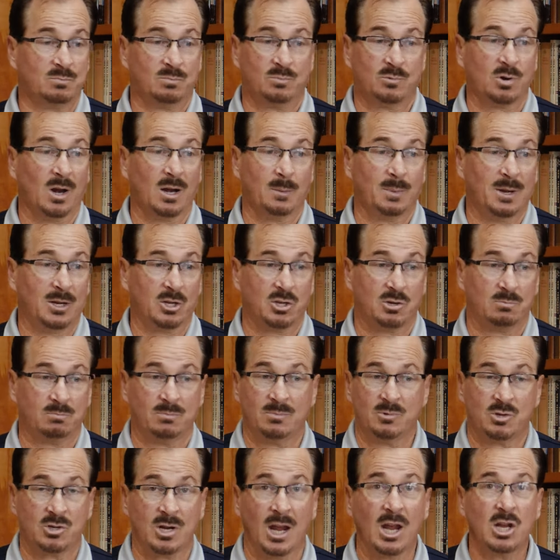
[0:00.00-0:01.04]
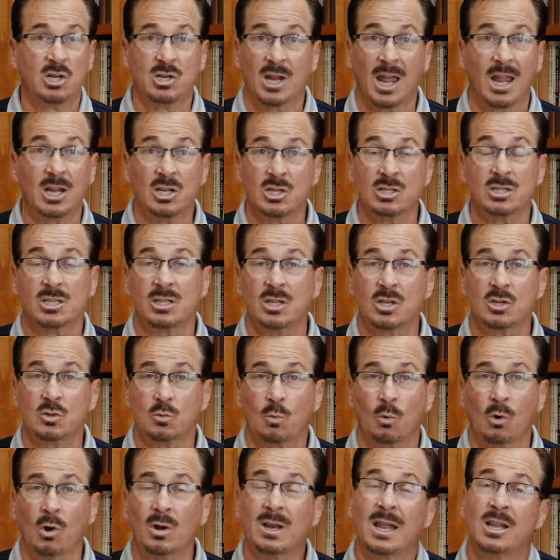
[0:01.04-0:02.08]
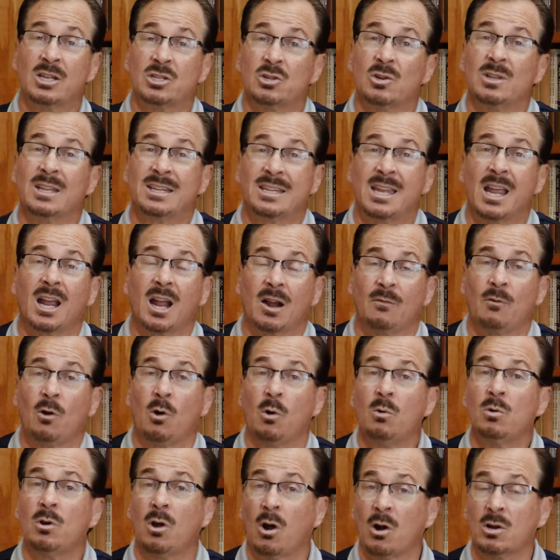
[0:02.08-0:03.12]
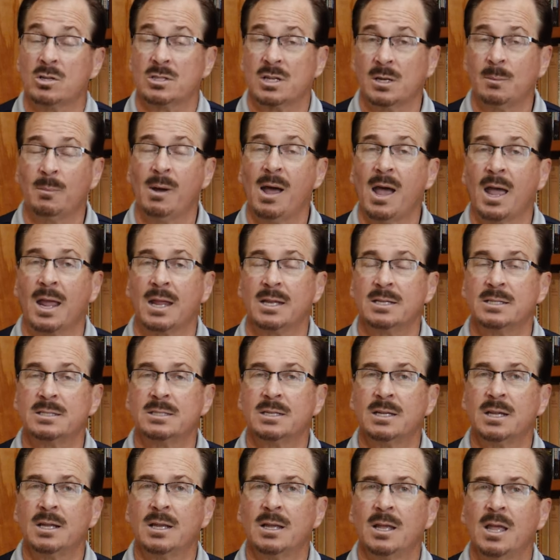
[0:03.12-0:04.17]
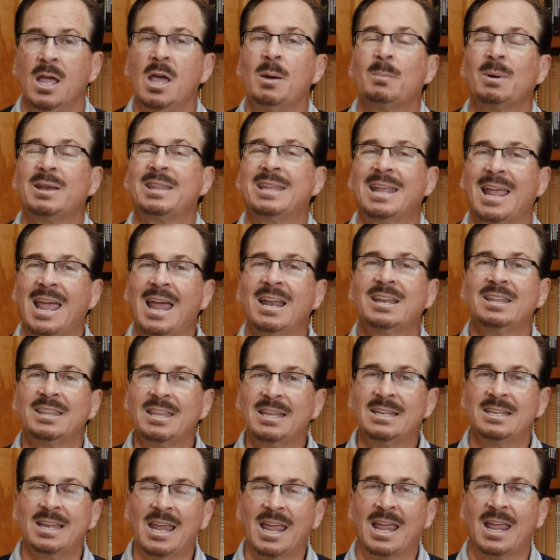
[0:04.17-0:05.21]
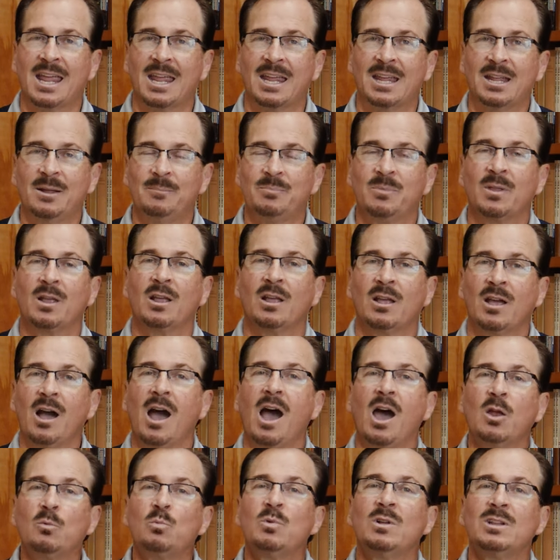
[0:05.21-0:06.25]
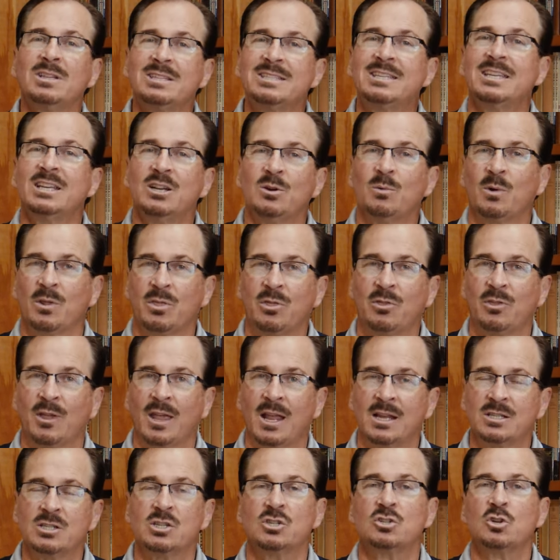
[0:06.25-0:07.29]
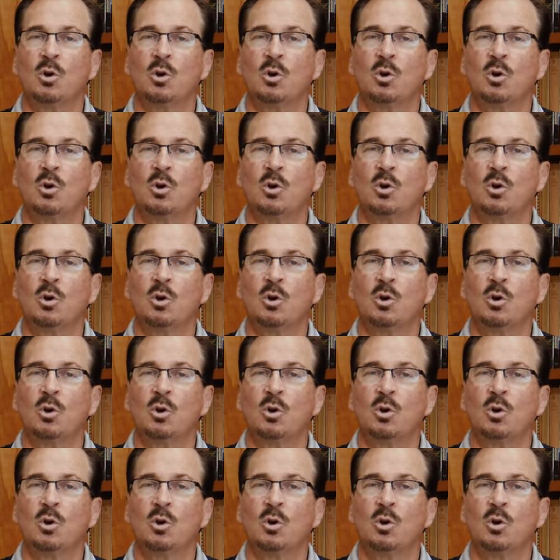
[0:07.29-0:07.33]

try to be change agents in this world and certainly take care of our own hearts and minds. But at the end of the day, God will deal with things, and